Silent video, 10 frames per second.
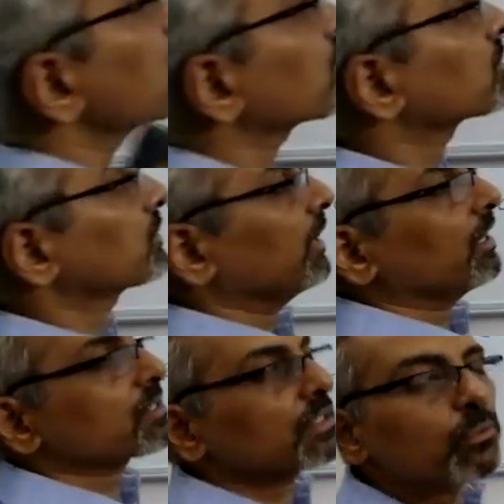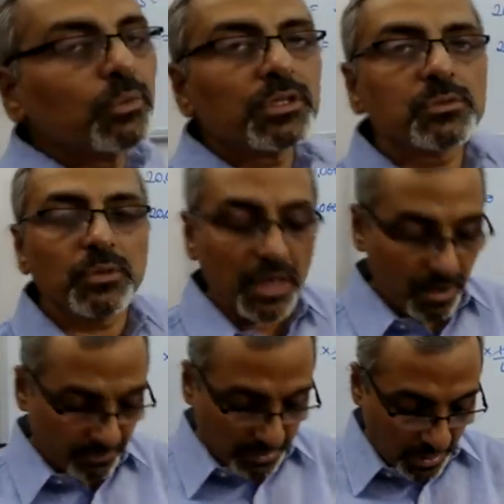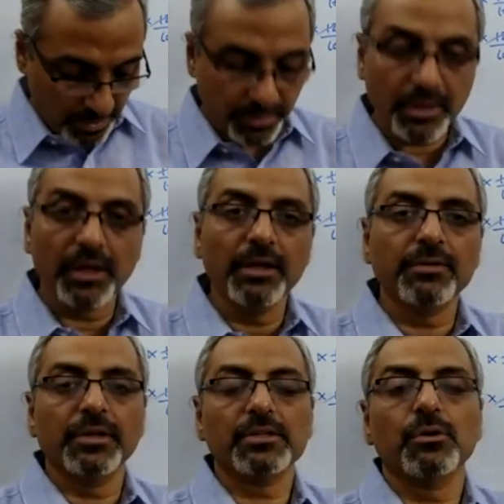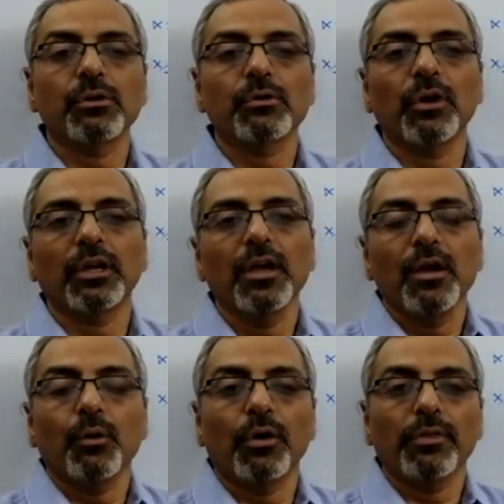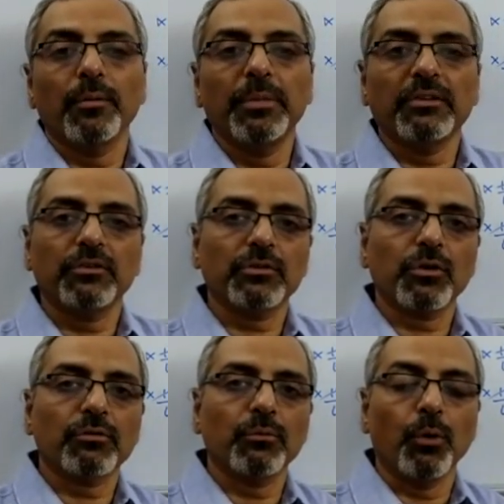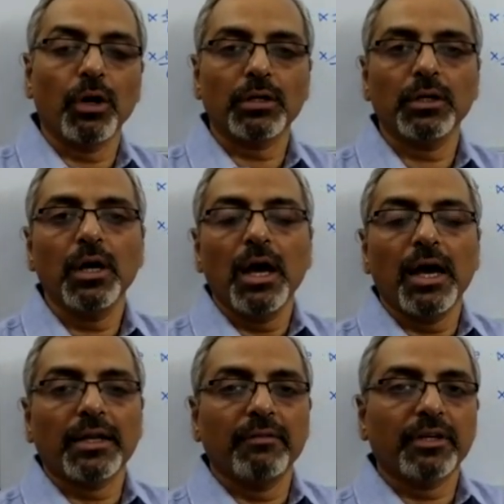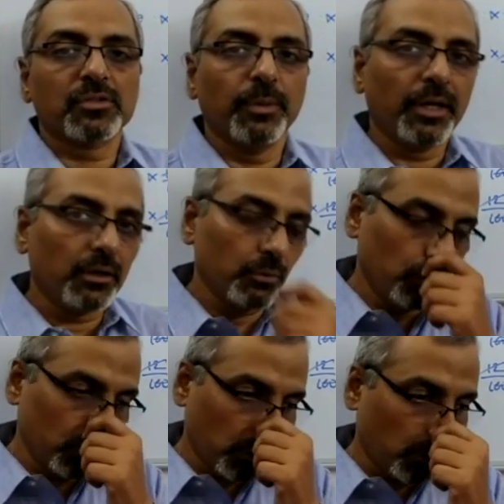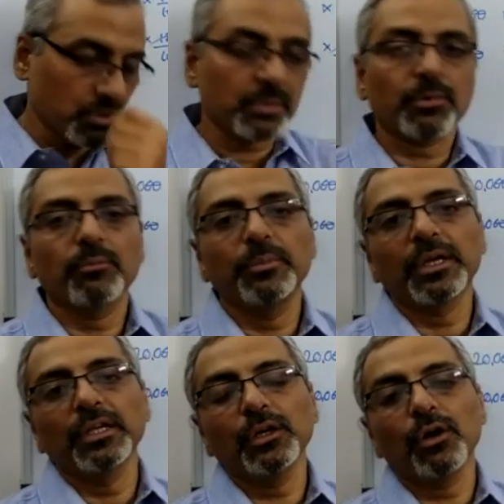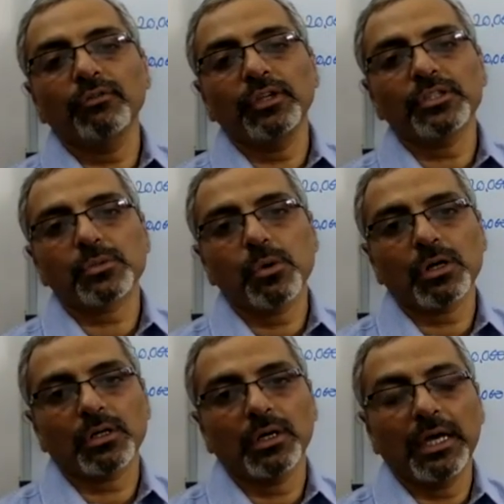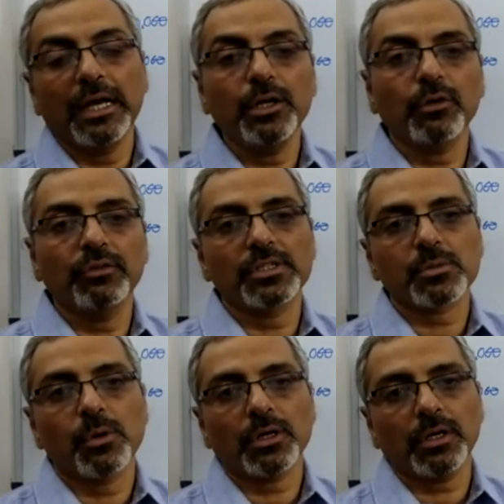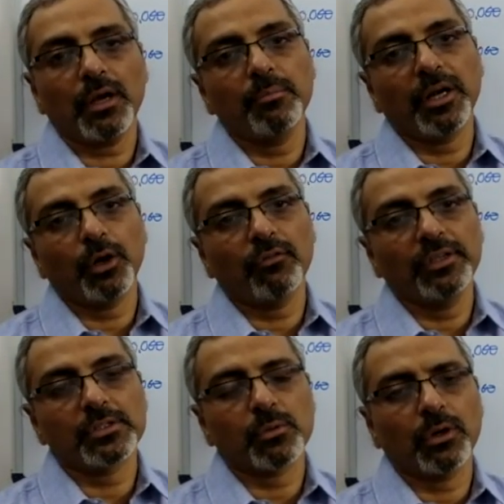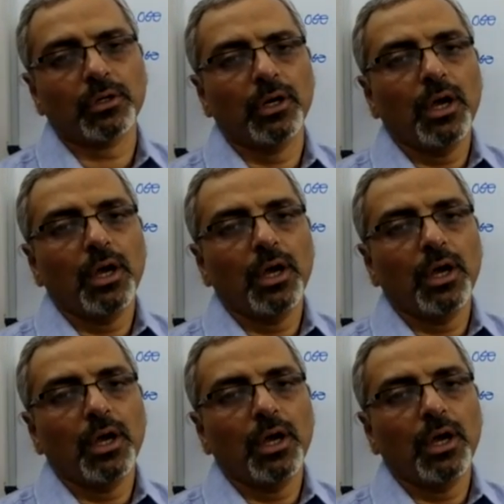the case in which we have done the interest on drawing on the basis of quarter, and I have explained to you the concept of beginning of each quarter, end of each quarter, and middle of each quarter.